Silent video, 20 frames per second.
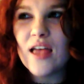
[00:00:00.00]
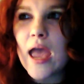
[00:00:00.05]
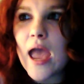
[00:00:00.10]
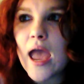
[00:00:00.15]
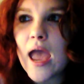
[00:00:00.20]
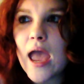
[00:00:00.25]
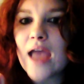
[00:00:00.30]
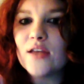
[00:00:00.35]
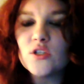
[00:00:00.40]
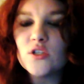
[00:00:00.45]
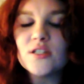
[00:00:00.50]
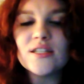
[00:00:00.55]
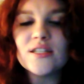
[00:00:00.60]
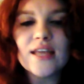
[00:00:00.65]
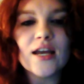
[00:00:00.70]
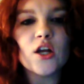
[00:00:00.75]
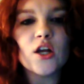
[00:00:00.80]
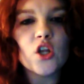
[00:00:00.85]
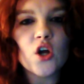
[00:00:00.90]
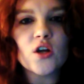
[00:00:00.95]
it doesn't take a
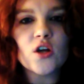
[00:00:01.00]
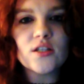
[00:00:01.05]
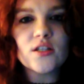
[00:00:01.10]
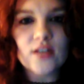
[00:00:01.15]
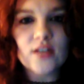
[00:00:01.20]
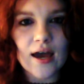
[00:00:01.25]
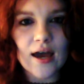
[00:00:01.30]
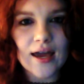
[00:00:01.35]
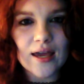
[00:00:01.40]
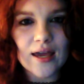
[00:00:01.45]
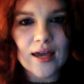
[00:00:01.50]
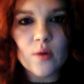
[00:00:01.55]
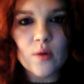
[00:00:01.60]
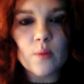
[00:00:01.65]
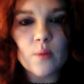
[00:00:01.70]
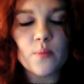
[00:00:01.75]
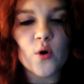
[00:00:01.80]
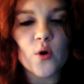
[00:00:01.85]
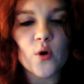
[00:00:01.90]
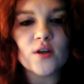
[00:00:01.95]
lot of time,
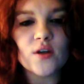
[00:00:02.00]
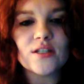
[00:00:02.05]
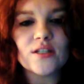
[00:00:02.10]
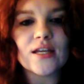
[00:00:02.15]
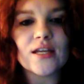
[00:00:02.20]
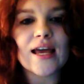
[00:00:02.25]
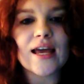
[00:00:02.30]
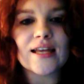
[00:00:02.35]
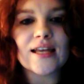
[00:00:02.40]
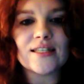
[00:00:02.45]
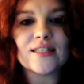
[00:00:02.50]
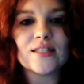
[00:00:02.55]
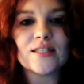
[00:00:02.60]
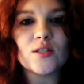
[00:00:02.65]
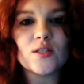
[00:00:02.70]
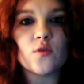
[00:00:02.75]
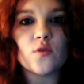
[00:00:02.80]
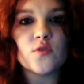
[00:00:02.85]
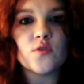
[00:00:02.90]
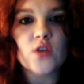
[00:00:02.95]
but in essence
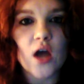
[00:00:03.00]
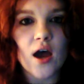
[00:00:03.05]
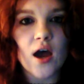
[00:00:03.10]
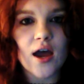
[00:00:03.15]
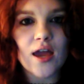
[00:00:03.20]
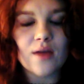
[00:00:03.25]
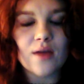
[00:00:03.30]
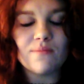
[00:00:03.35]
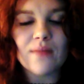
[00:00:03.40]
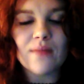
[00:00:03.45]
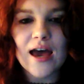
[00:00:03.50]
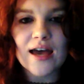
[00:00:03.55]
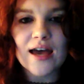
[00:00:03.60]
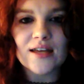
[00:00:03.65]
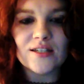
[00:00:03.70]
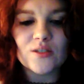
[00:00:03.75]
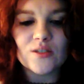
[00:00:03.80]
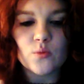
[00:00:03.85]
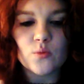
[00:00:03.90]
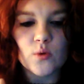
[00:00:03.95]
of time and
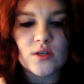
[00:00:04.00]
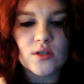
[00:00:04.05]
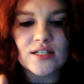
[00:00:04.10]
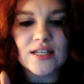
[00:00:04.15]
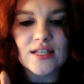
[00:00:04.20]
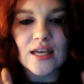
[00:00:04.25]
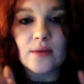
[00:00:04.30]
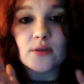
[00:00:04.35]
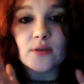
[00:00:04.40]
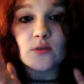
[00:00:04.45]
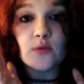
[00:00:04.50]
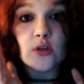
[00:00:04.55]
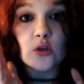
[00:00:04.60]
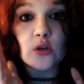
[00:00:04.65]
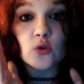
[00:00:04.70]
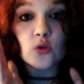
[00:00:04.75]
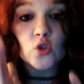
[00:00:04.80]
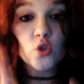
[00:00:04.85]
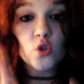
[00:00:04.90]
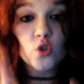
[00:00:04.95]
wanted to keep this video
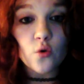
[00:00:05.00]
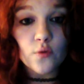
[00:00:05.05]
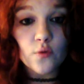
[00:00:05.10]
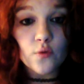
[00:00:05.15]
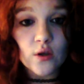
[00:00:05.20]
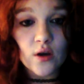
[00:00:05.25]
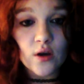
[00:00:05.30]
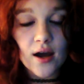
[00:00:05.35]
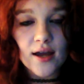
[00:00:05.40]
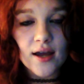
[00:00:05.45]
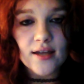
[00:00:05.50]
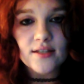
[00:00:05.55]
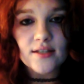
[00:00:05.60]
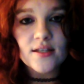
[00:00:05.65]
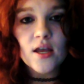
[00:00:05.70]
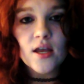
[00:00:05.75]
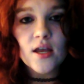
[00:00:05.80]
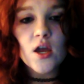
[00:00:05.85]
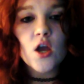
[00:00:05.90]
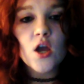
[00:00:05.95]
short for you guys,
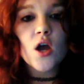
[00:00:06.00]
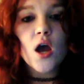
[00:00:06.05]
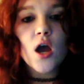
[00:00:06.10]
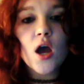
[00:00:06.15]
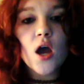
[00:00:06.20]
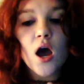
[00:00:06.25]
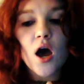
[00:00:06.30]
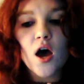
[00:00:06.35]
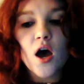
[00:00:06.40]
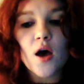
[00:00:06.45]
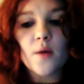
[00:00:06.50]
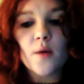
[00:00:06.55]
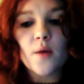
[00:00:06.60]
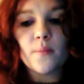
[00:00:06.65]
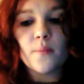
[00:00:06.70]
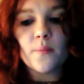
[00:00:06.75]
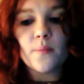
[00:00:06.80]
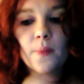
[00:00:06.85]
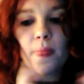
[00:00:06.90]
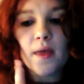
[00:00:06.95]

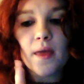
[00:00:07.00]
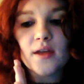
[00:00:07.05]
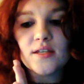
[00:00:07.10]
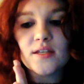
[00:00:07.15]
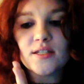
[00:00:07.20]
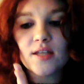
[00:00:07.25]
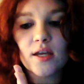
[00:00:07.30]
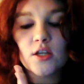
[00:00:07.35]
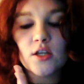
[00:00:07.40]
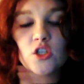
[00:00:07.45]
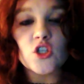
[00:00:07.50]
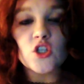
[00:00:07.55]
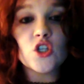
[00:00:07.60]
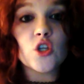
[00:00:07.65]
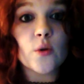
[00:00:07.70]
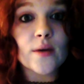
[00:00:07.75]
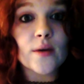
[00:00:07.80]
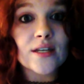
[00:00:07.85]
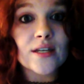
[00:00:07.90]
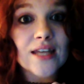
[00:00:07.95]
I decided to do
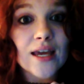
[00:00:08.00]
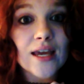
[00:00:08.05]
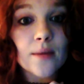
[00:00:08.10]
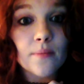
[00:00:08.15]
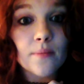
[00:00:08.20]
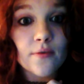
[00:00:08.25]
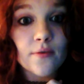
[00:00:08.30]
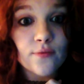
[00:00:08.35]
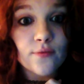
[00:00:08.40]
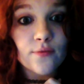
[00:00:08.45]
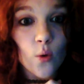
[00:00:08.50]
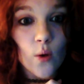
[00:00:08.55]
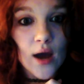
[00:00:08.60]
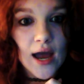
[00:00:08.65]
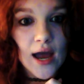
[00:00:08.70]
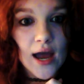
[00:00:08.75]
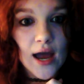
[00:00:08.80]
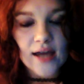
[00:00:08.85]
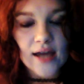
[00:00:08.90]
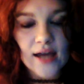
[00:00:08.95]
it
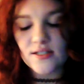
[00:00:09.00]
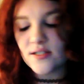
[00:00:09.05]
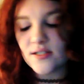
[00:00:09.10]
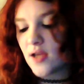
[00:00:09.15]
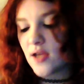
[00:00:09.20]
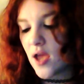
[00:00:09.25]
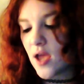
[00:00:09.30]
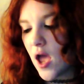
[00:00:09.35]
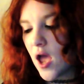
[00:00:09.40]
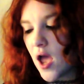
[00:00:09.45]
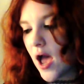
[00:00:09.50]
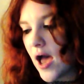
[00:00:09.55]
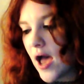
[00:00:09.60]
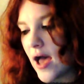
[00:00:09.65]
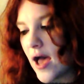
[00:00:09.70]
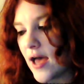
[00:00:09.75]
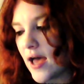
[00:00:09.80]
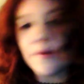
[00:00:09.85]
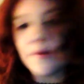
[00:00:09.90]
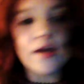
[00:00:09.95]
beforehand.
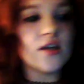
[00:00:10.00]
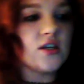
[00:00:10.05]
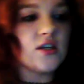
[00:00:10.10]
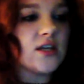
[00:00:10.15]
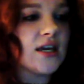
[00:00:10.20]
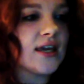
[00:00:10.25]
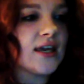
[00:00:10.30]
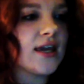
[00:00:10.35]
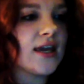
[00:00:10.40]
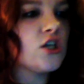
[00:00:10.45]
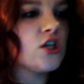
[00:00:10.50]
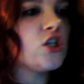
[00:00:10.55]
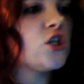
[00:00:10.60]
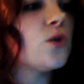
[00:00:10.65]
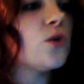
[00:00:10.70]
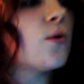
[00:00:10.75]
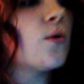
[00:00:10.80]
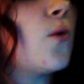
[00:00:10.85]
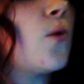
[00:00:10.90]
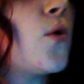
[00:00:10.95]
And in case you
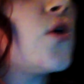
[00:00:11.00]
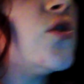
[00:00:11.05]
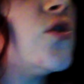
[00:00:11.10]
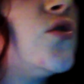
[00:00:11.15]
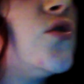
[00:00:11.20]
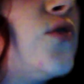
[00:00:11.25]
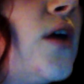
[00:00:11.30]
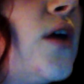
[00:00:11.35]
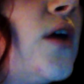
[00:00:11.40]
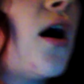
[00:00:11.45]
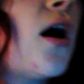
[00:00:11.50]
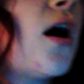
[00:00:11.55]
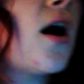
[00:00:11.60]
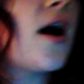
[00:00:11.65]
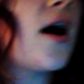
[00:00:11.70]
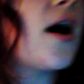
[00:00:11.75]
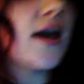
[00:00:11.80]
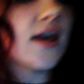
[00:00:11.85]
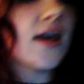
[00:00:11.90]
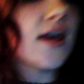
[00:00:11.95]
are wondering, I
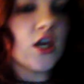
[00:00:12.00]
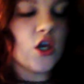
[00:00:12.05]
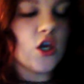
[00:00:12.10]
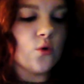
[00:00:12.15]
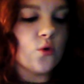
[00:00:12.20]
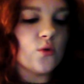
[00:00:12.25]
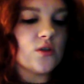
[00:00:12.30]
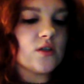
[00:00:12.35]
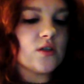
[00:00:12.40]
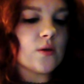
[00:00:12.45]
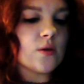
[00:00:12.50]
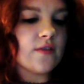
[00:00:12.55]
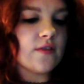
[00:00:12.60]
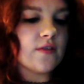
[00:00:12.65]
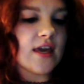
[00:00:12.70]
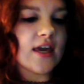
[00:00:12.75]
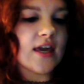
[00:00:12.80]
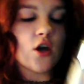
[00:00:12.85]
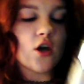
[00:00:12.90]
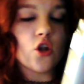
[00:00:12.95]
used
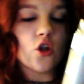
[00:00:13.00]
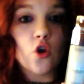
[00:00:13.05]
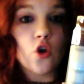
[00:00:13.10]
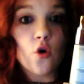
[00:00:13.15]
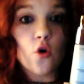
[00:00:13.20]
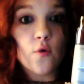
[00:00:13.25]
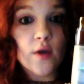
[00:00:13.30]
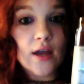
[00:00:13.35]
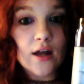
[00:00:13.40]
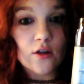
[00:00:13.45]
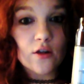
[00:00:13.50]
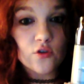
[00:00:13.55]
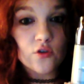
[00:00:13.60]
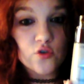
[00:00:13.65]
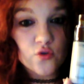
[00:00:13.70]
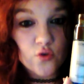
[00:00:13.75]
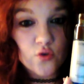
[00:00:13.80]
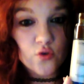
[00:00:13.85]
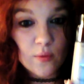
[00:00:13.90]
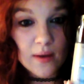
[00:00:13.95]
the L'Oreal
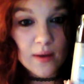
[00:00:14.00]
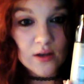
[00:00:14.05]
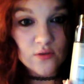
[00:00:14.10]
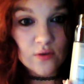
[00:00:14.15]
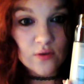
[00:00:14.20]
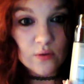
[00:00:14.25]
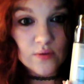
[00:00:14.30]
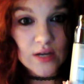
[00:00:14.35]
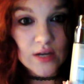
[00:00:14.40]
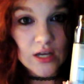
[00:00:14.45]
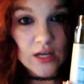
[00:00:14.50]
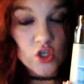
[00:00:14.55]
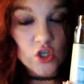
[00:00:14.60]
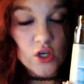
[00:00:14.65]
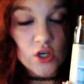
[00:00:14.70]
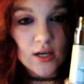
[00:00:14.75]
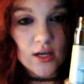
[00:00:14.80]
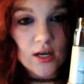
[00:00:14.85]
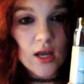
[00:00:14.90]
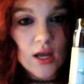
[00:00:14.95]
True Match
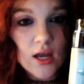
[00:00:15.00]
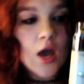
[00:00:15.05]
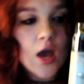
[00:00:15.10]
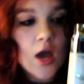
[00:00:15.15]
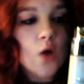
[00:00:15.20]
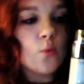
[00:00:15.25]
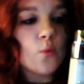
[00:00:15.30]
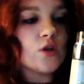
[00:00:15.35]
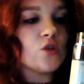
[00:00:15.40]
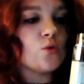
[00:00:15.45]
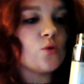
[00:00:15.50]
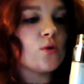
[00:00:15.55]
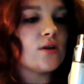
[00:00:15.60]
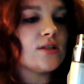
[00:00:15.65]
Foundation, which was